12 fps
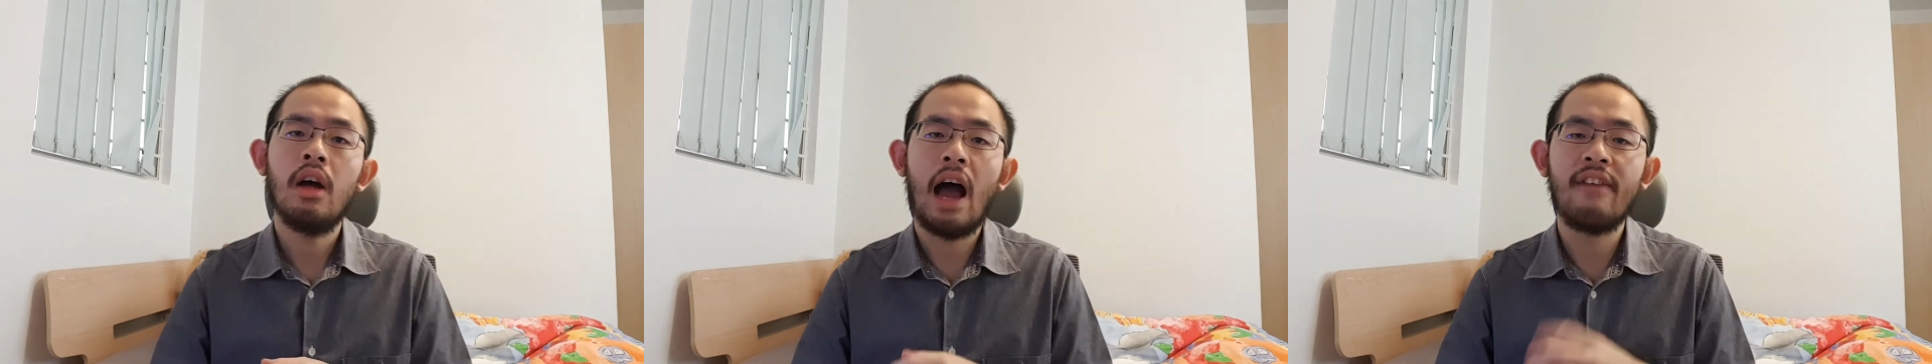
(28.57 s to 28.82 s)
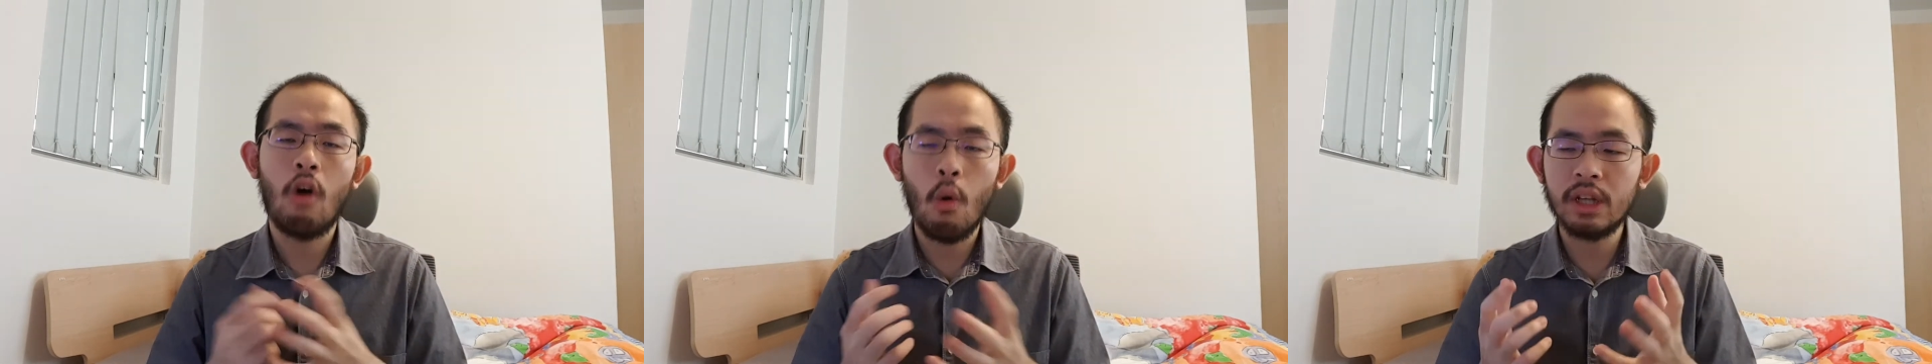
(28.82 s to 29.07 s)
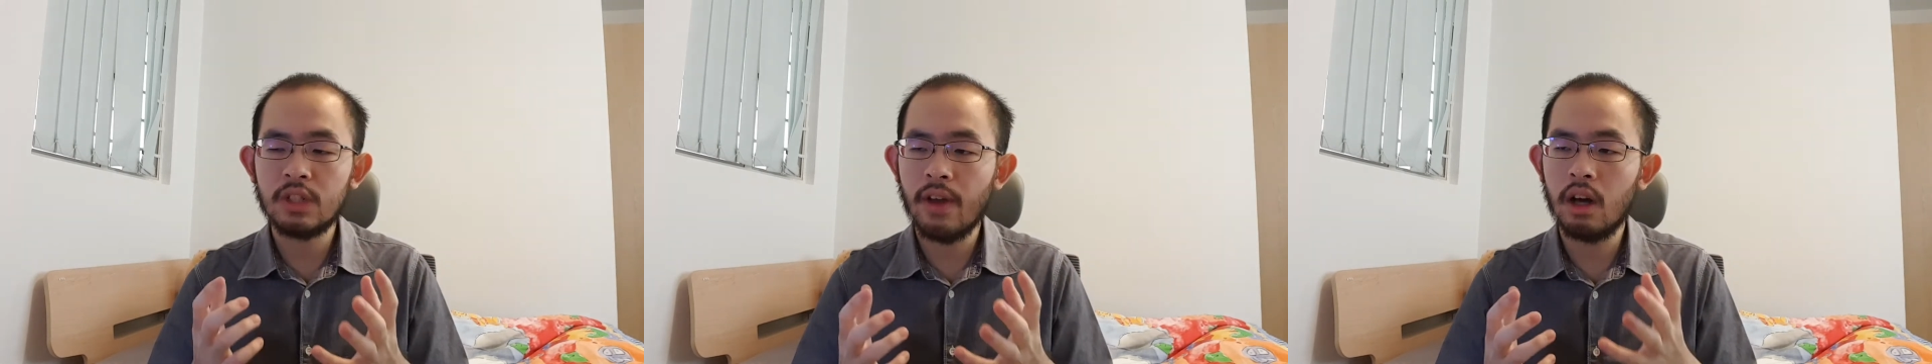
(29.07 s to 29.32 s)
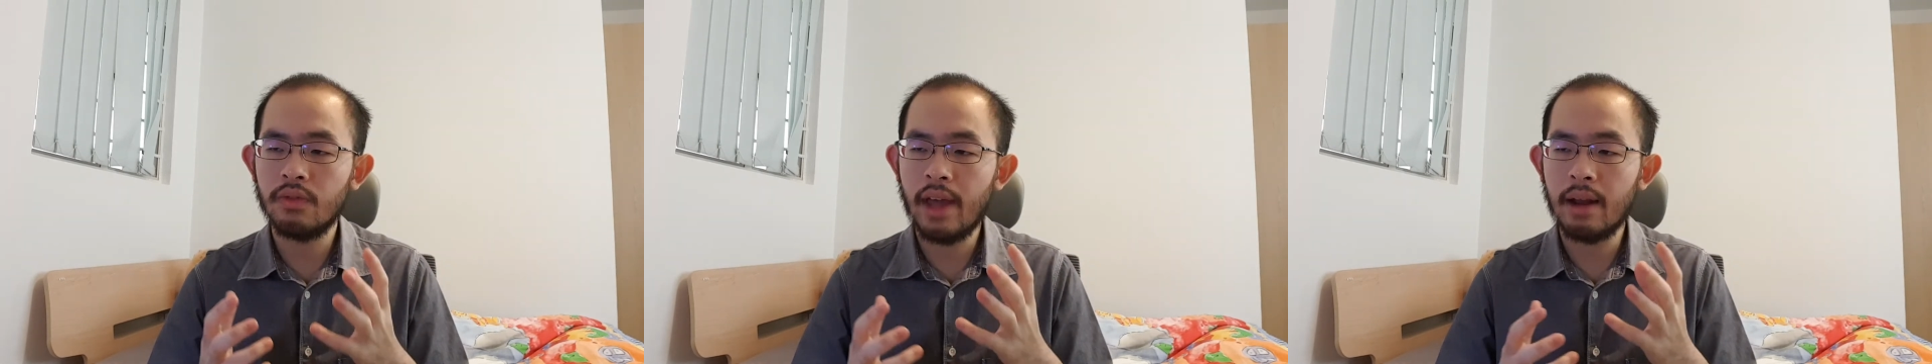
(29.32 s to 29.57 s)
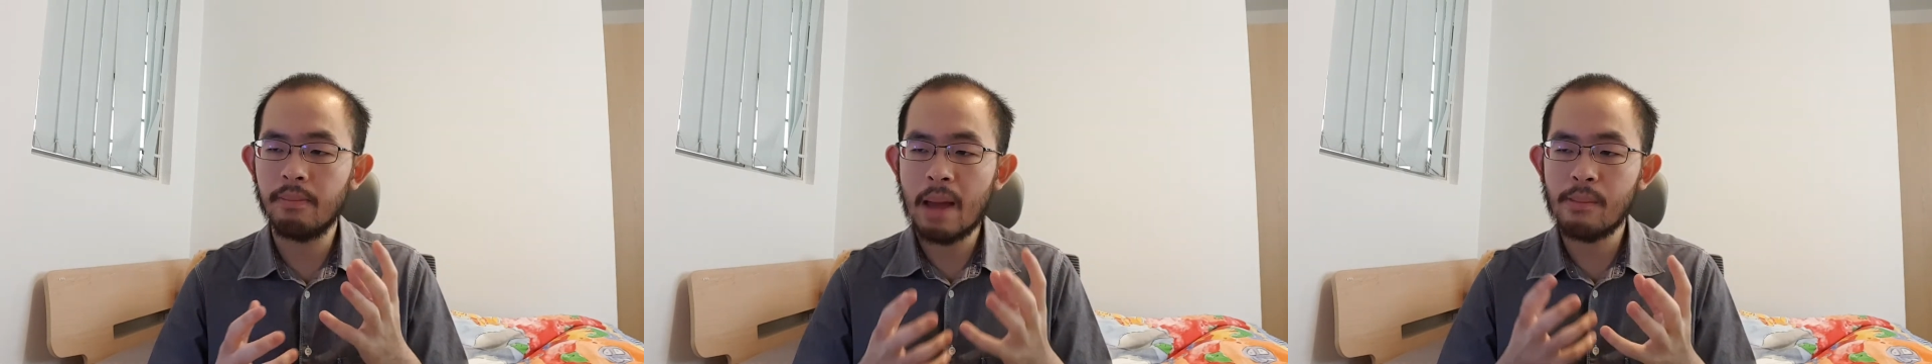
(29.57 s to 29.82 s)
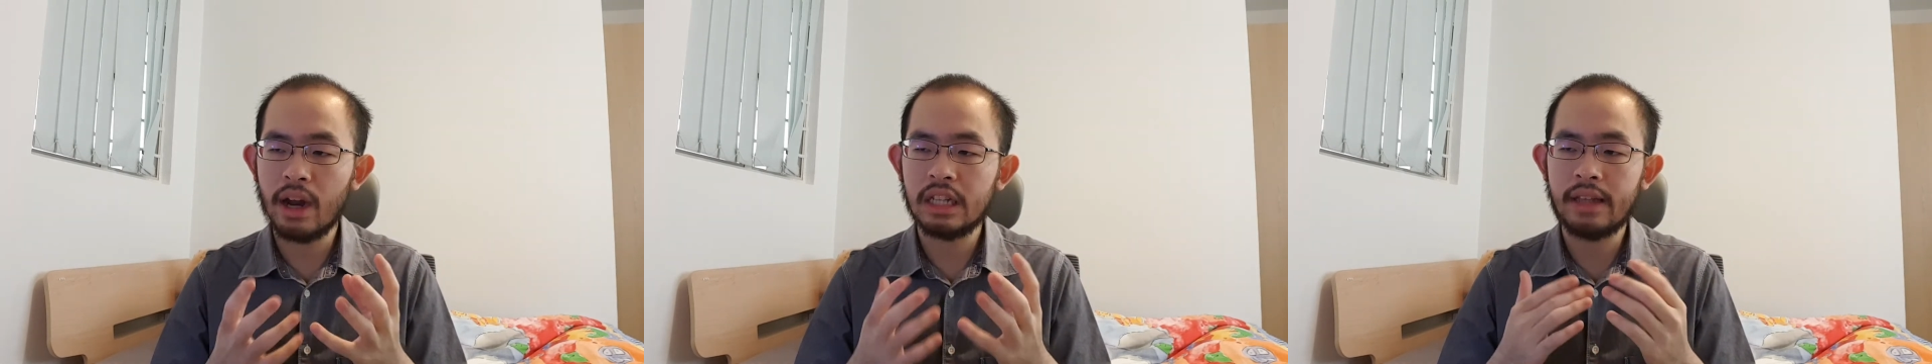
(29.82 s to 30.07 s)
I've always felt that
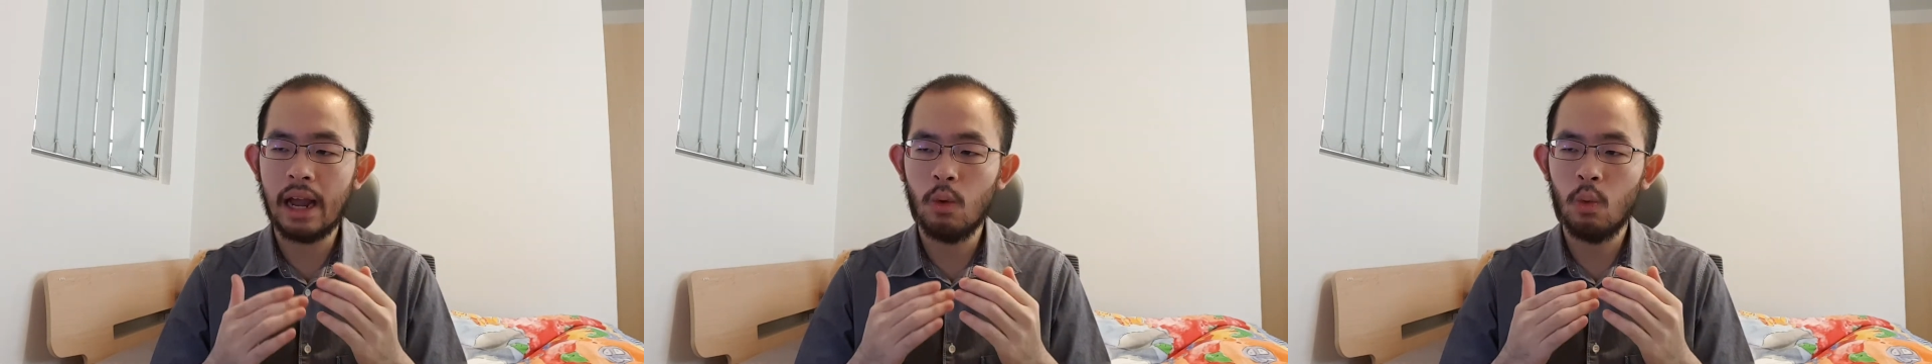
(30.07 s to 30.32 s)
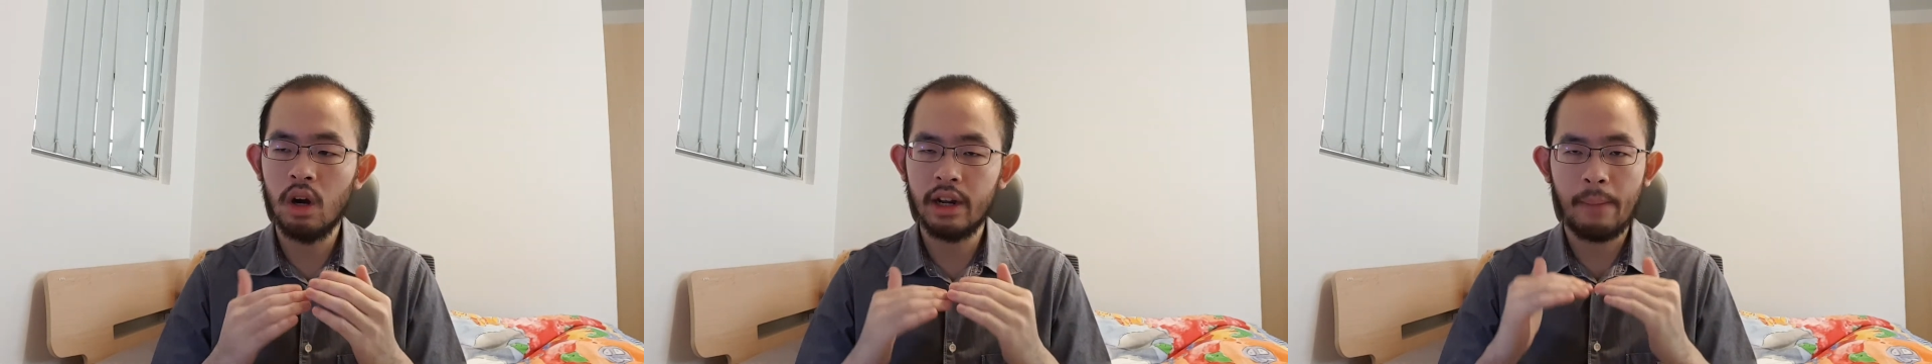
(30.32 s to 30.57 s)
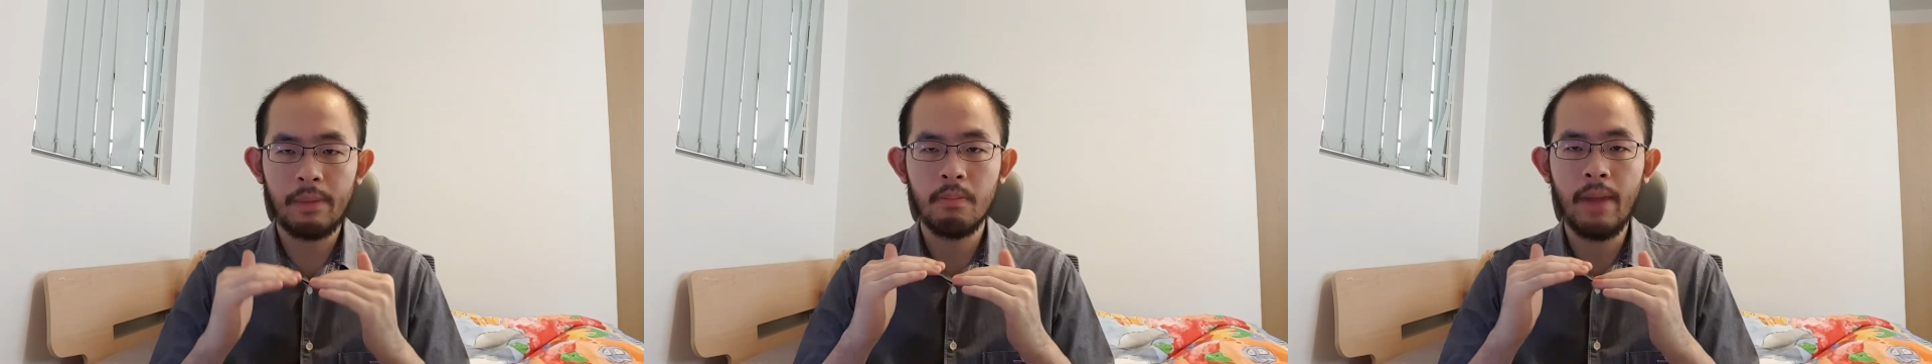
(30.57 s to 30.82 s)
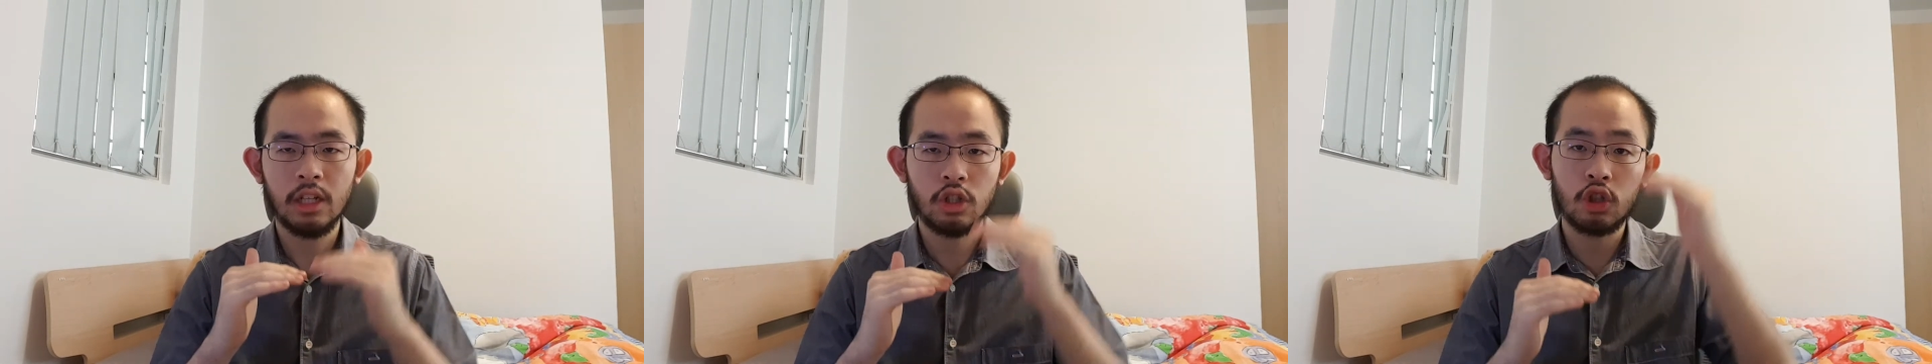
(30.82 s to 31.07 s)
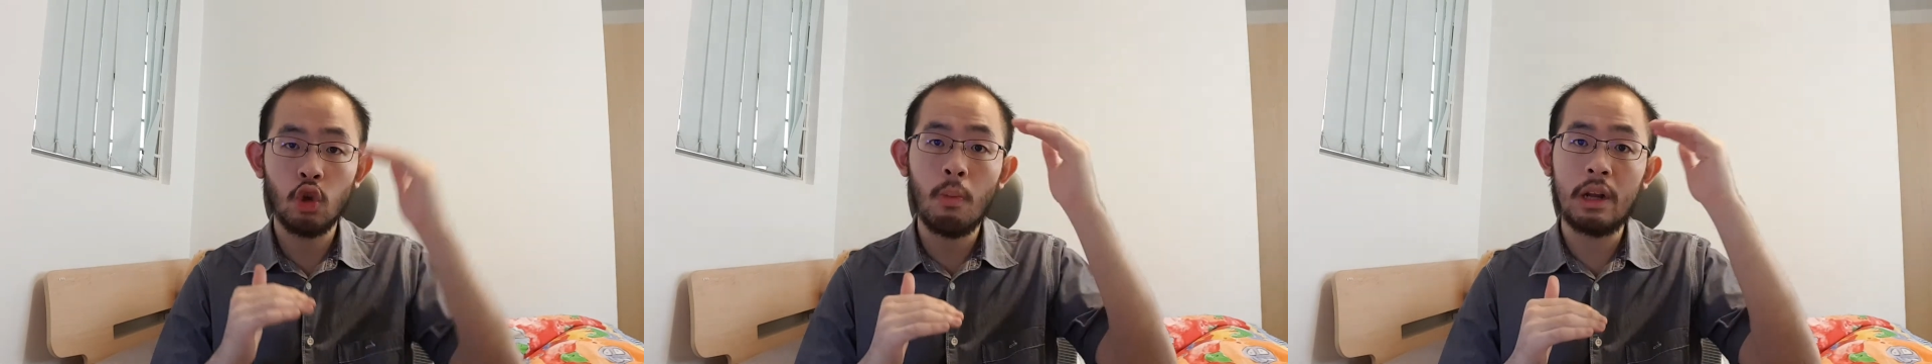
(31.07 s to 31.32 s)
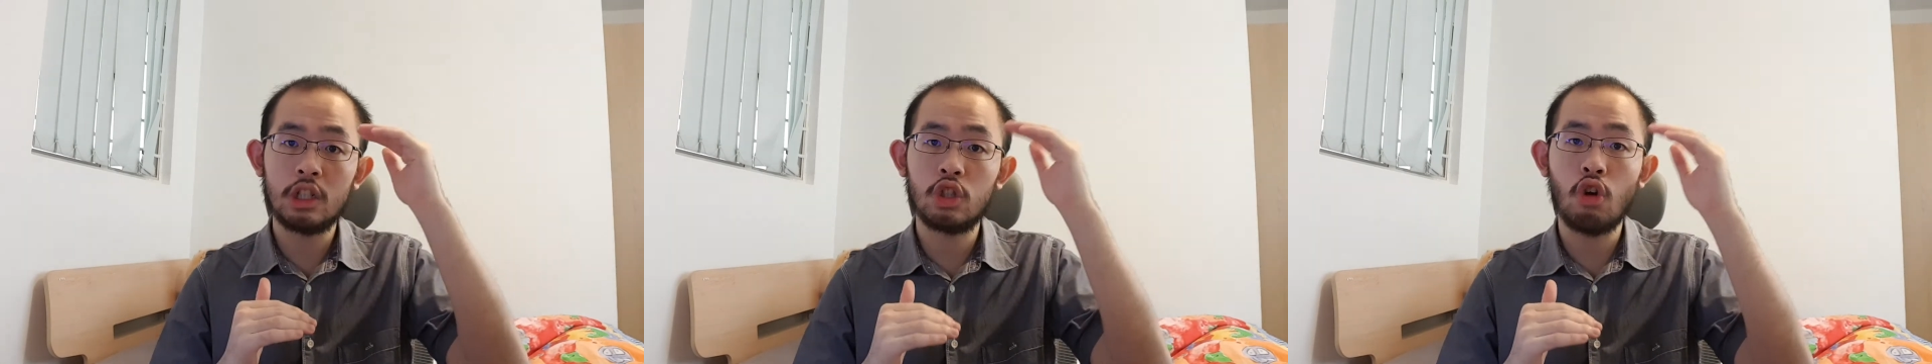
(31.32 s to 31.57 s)
memorized deck work can be made so
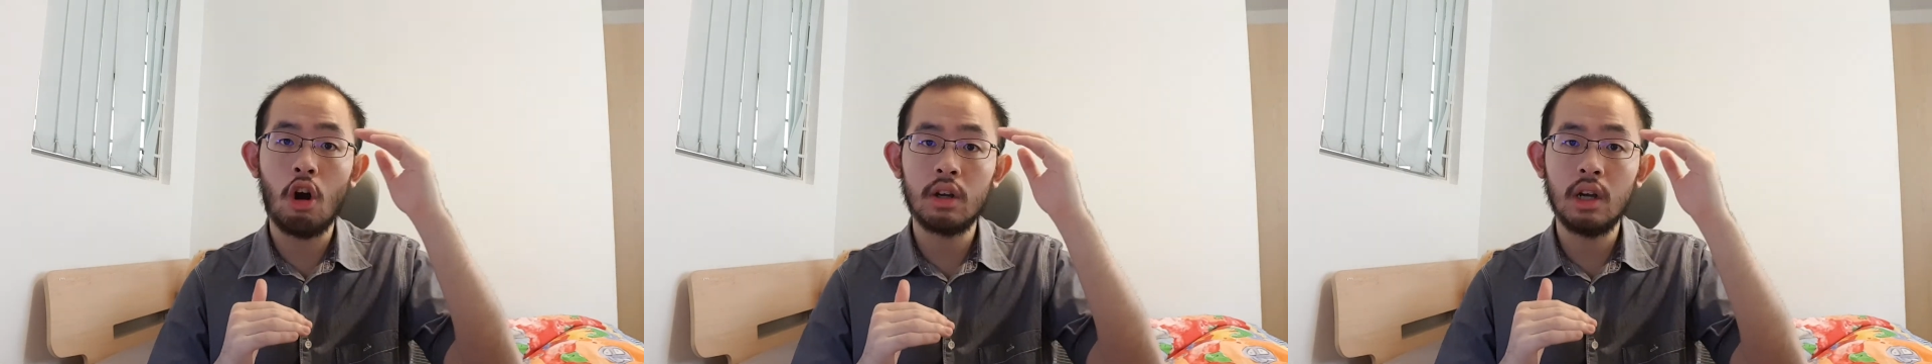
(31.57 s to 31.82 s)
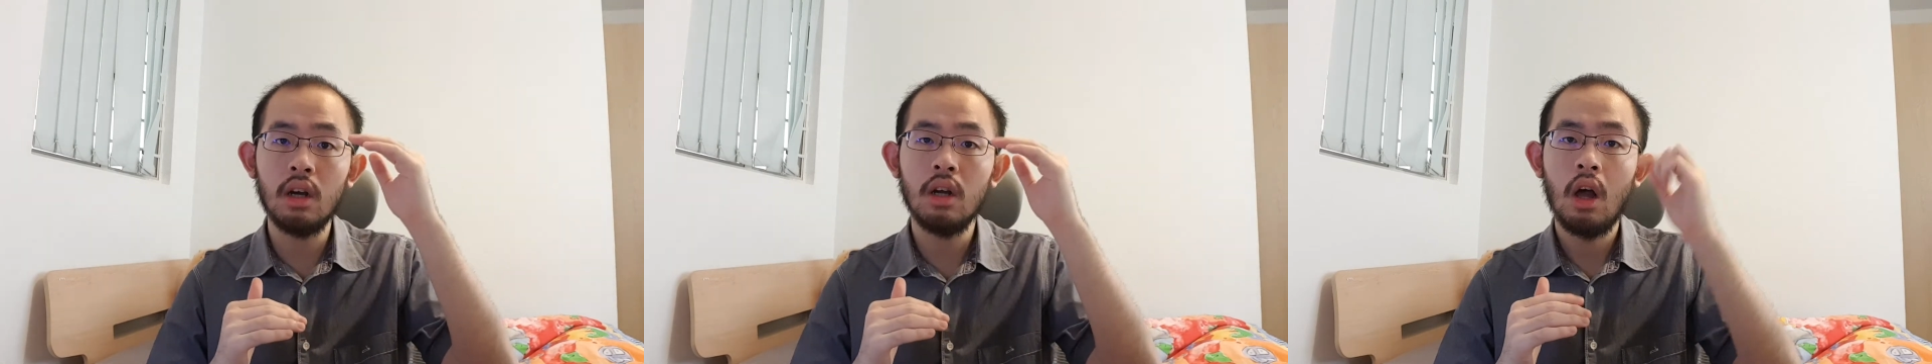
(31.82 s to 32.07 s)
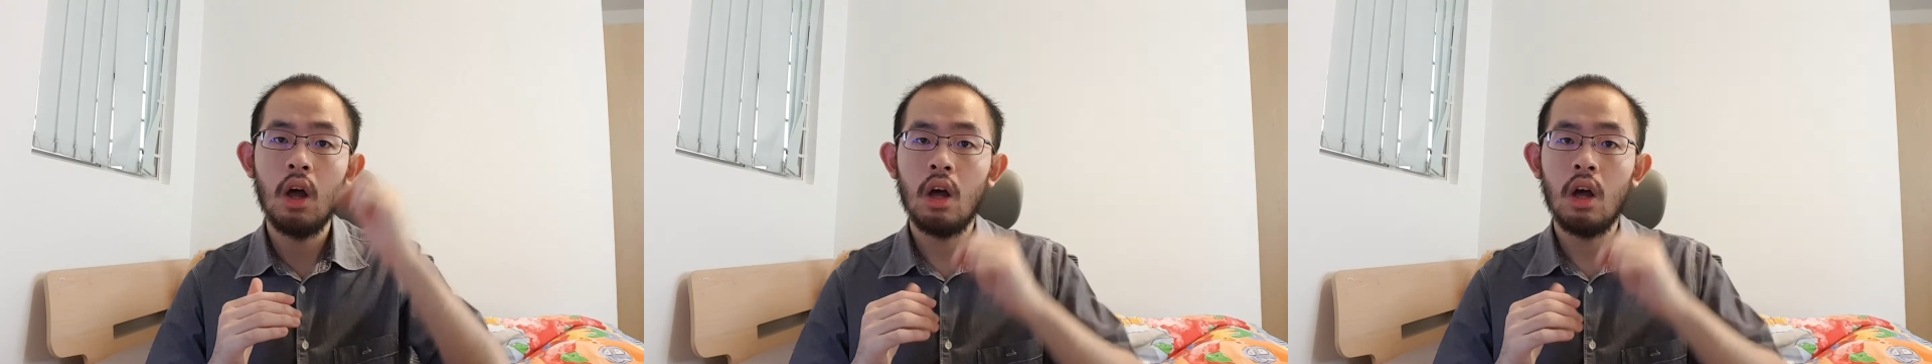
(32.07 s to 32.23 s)
much stronger